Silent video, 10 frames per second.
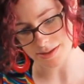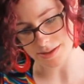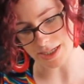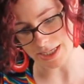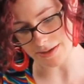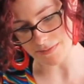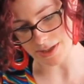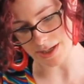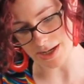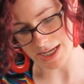and give it
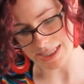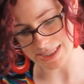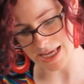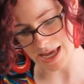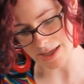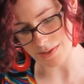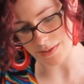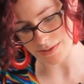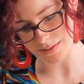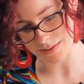a nice
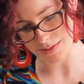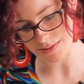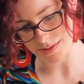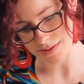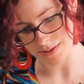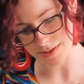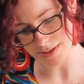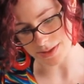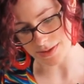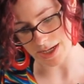angle
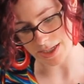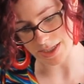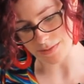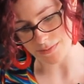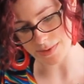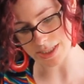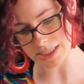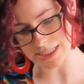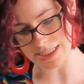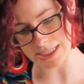so that I can
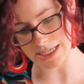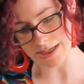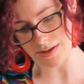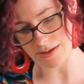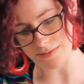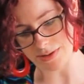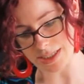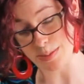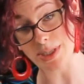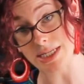really see all of
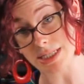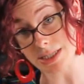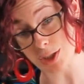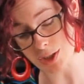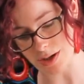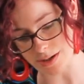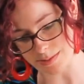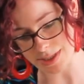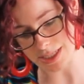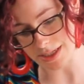these beads and
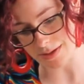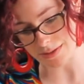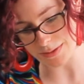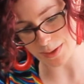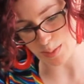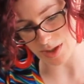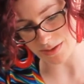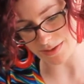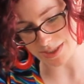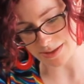charms and get all those
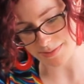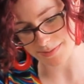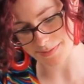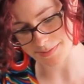sparkles in.